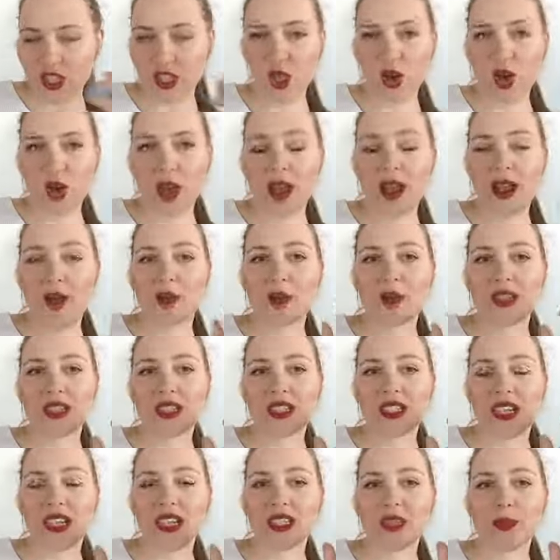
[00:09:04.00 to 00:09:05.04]
So I would
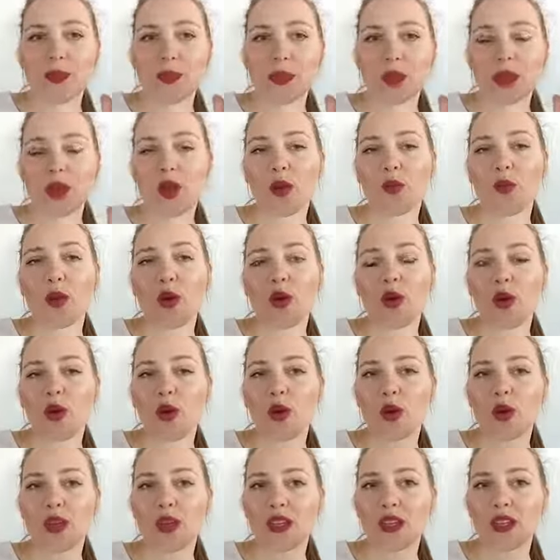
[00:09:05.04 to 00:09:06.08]
say the pre-op
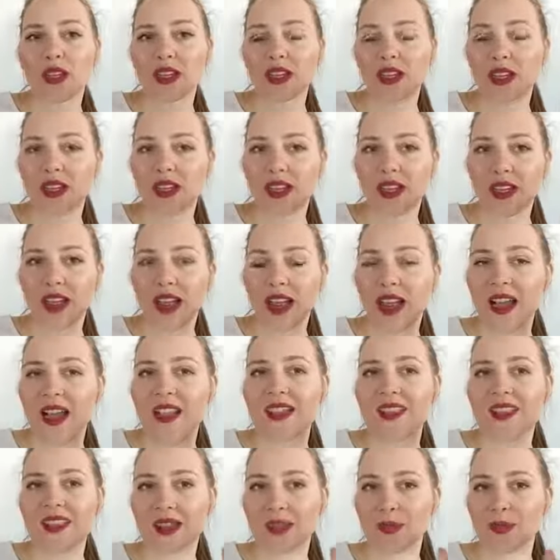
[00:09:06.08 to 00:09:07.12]
call,
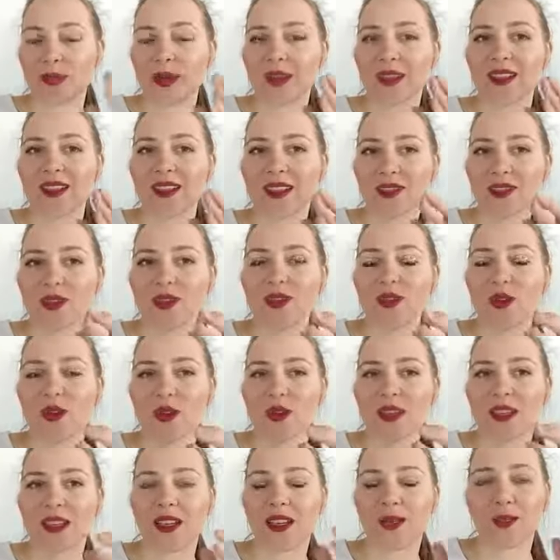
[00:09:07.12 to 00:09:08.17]
I separately
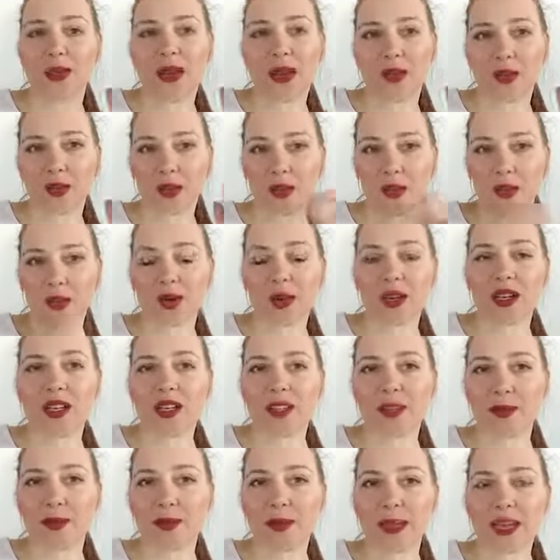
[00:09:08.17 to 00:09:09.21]
vote them. I would call
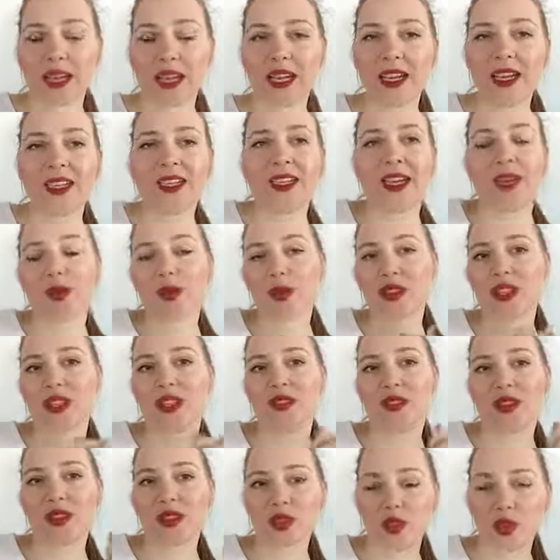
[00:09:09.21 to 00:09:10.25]
it bad. I would
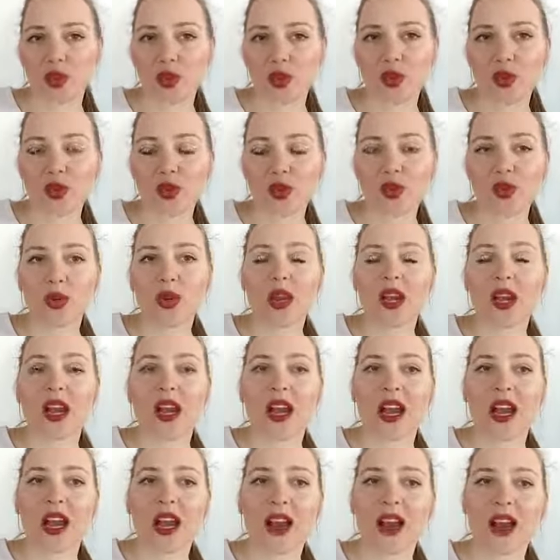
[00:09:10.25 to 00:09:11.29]
give it 2
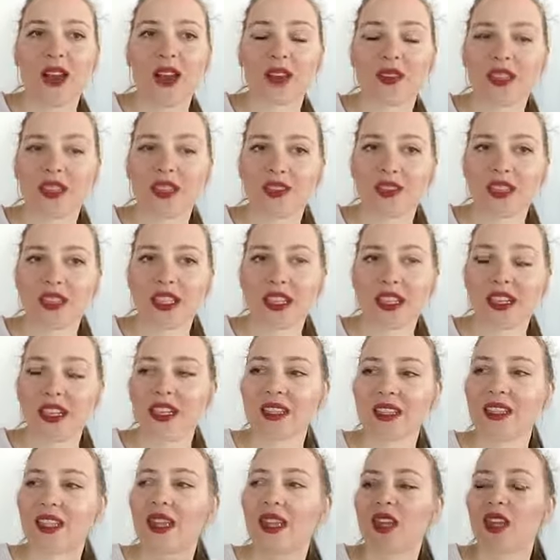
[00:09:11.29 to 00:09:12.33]
out of
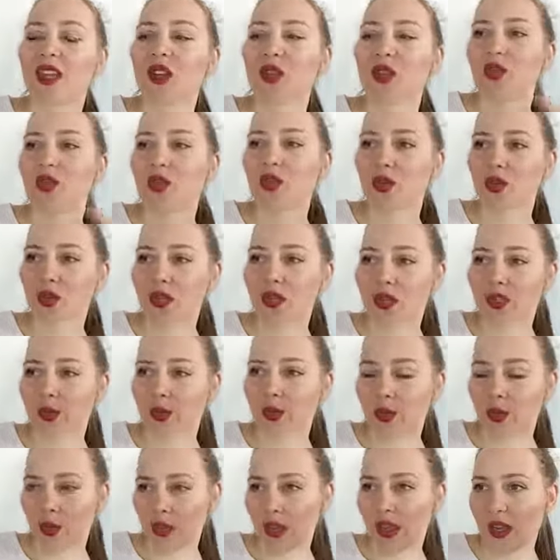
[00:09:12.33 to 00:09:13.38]
10. 2,
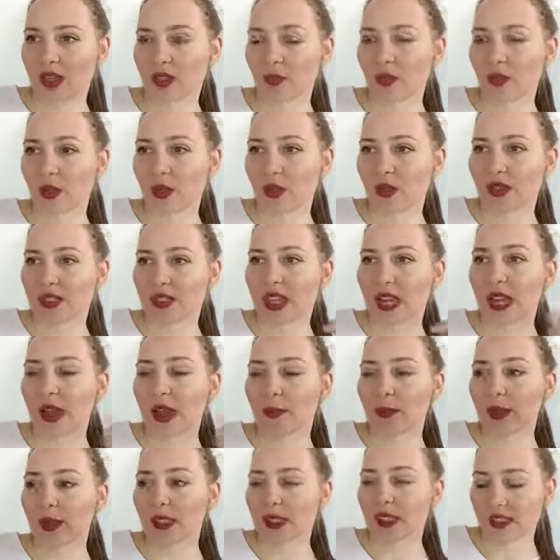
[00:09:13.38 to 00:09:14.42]
1 because
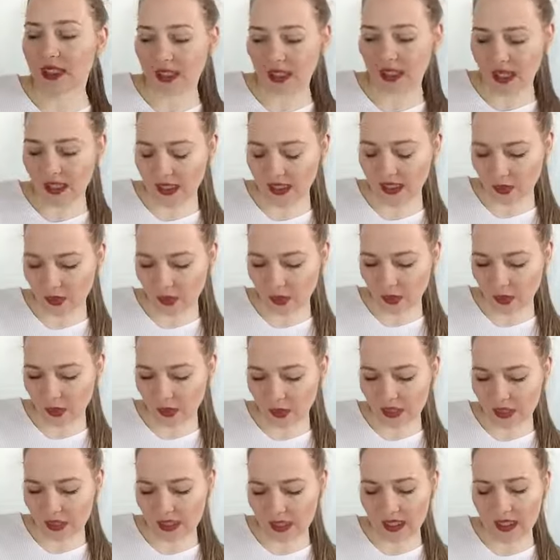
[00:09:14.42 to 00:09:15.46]
happened. The second
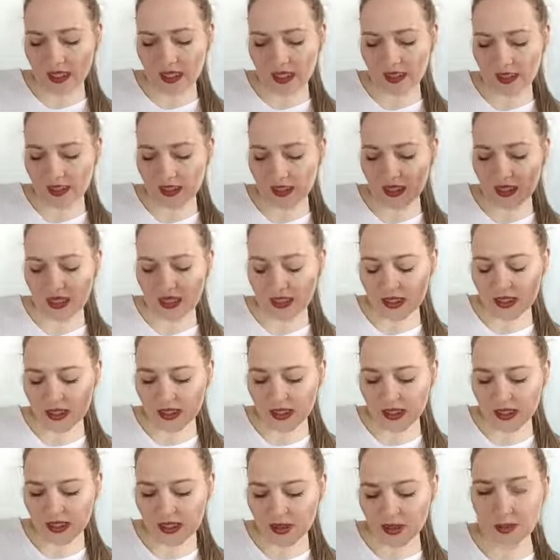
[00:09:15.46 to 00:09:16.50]
because they did
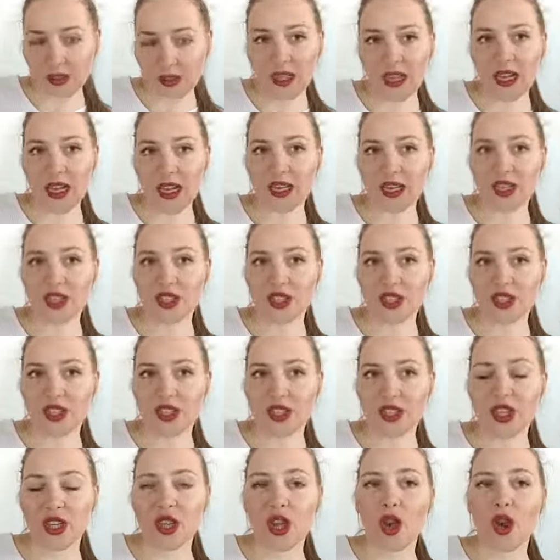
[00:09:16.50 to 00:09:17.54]
address my
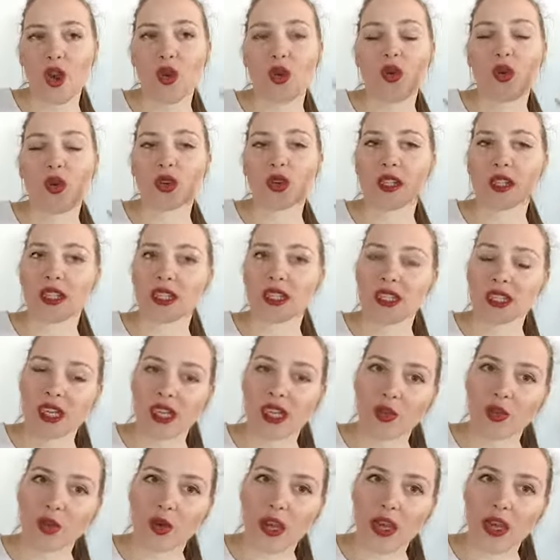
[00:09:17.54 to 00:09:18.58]
allergy, or they
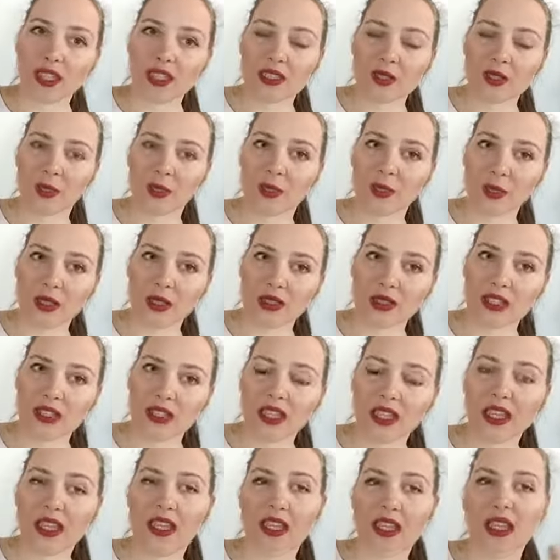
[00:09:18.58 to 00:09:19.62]
tried to ask me once
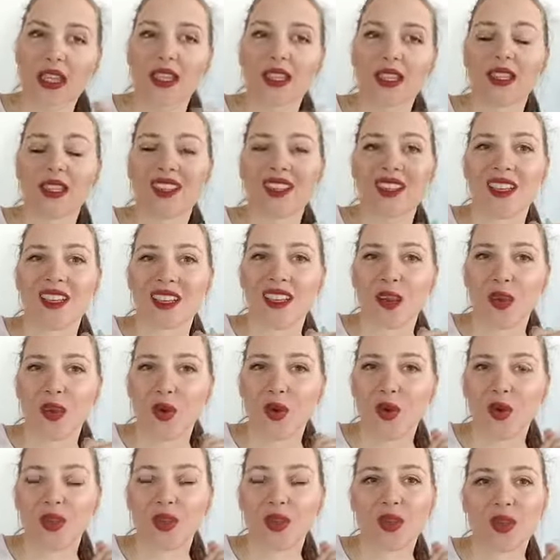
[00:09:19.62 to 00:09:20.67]
again,
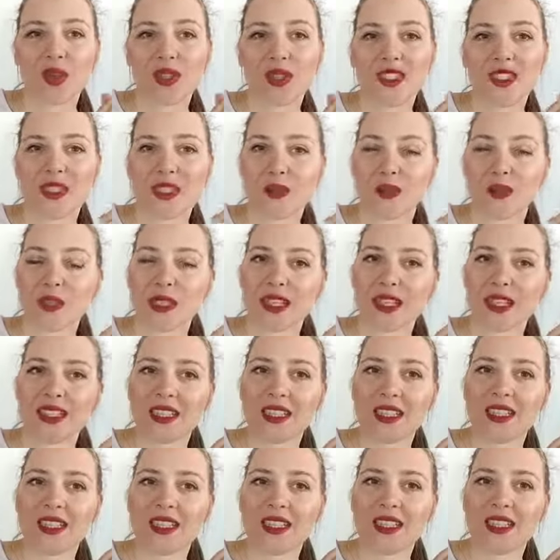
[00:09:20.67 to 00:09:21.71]
although it seems
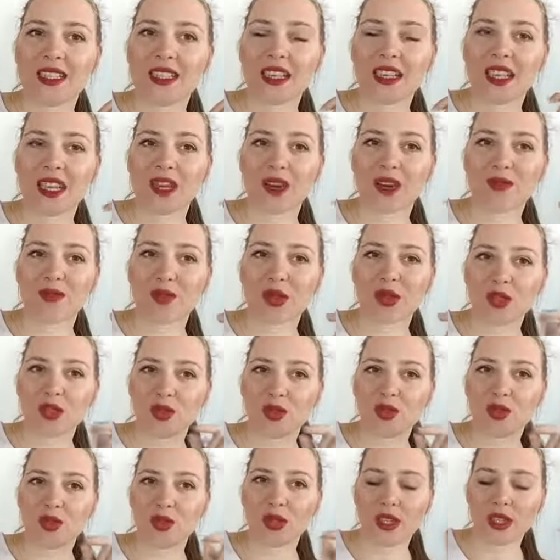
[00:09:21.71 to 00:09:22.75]
like they didn't care
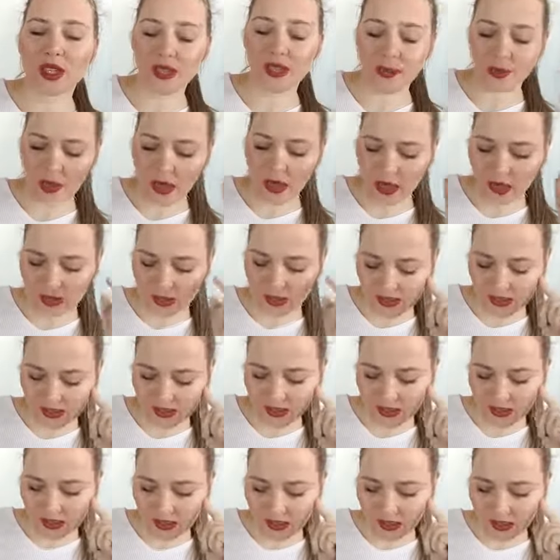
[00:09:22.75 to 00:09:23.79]
much to read about
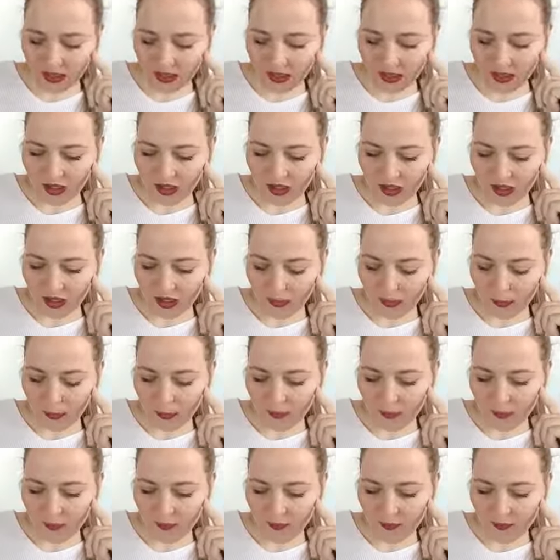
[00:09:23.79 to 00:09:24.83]
it.
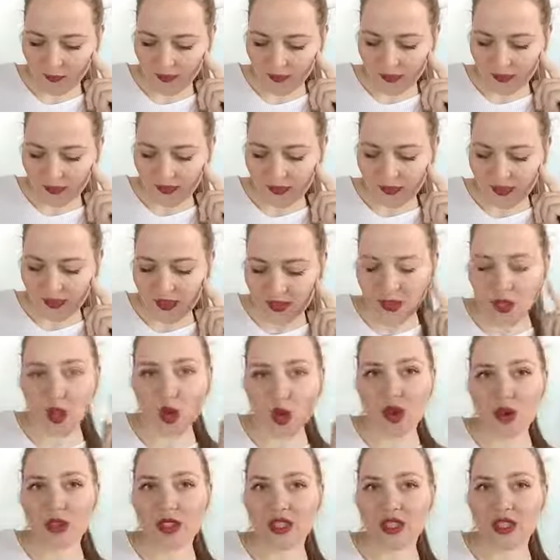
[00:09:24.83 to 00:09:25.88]

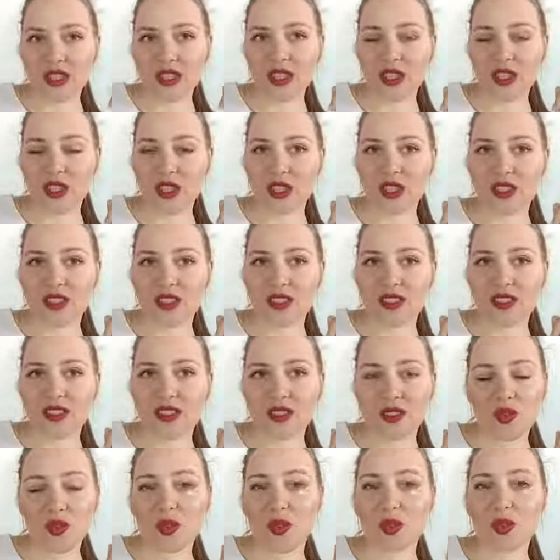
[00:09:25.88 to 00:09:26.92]
No
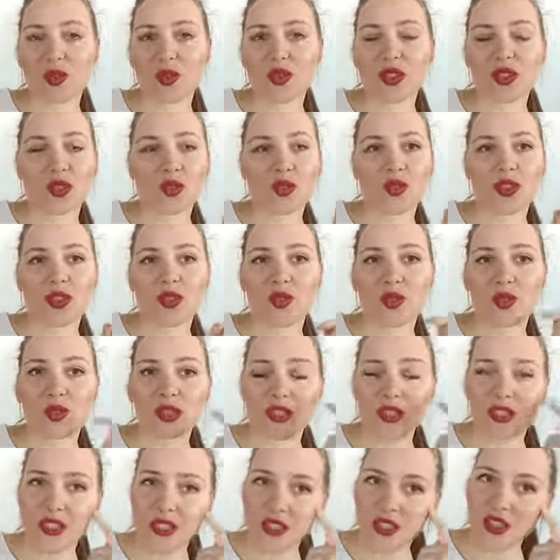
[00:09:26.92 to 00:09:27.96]
instructions. No, there was no
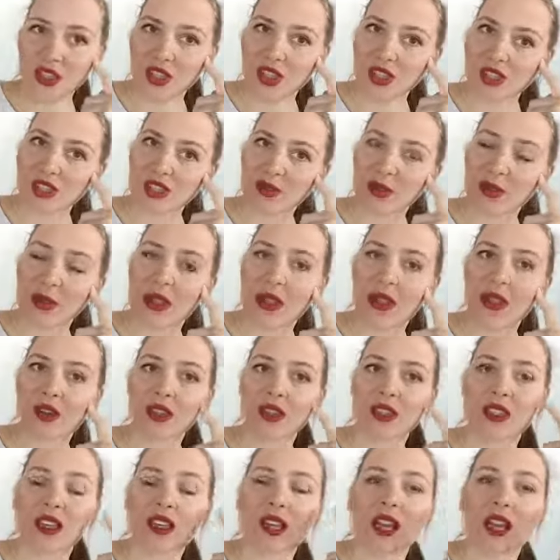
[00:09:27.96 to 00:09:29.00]
instructions
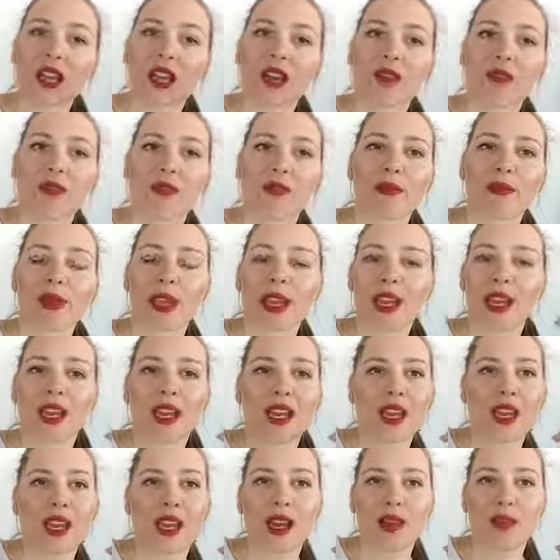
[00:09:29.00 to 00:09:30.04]
about
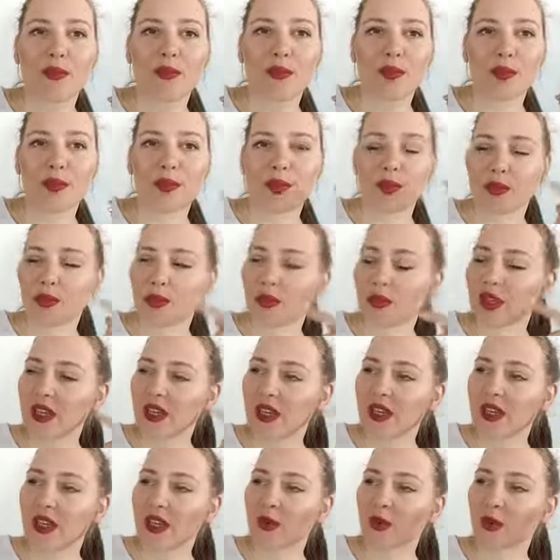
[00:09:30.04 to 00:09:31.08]
makeup or
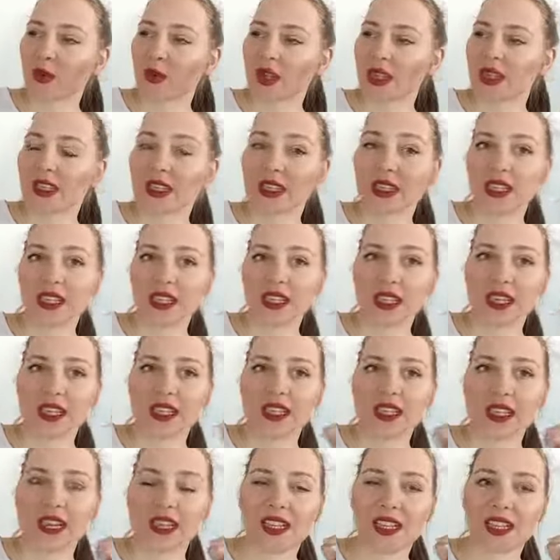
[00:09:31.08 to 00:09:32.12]
cream or anything
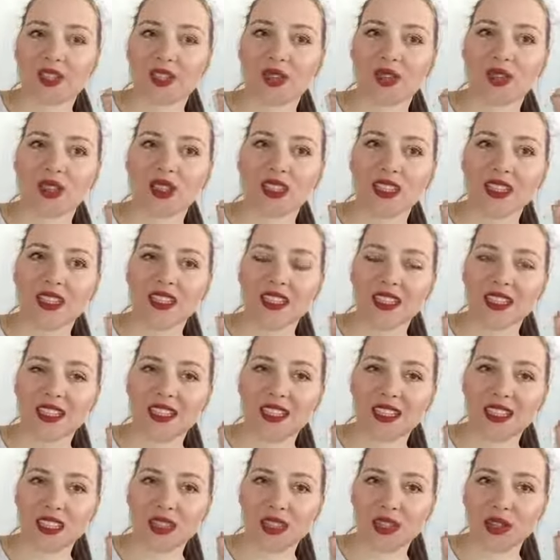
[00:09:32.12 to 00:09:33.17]
like that. And the only reason
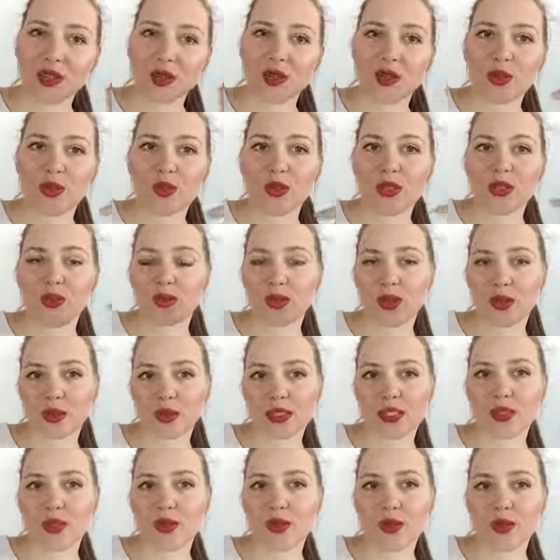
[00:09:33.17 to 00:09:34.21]
that I knew it was
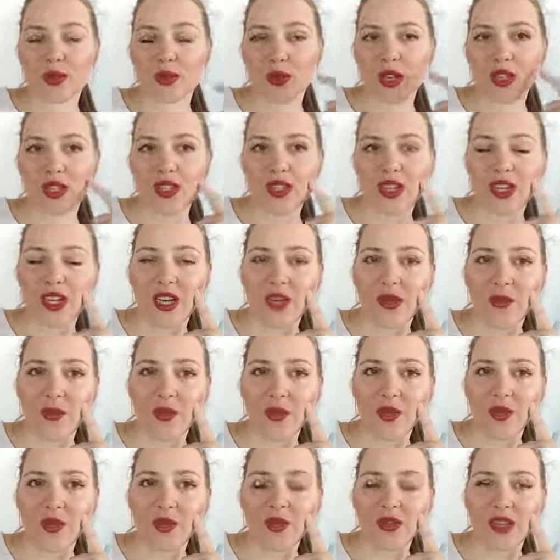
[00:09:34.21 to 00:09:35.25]
because I was watching a
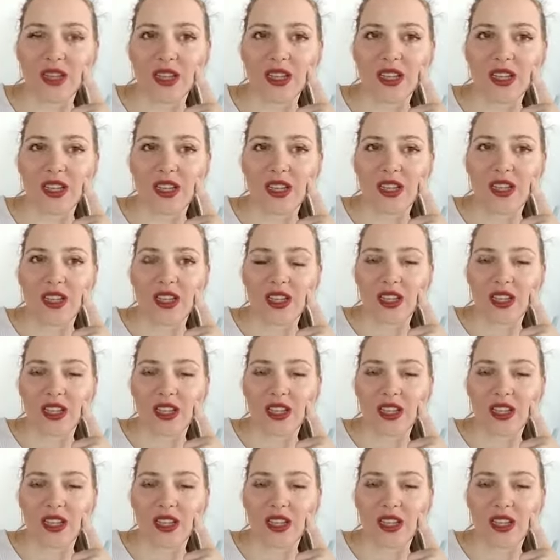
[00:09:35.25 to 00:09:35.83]
movie.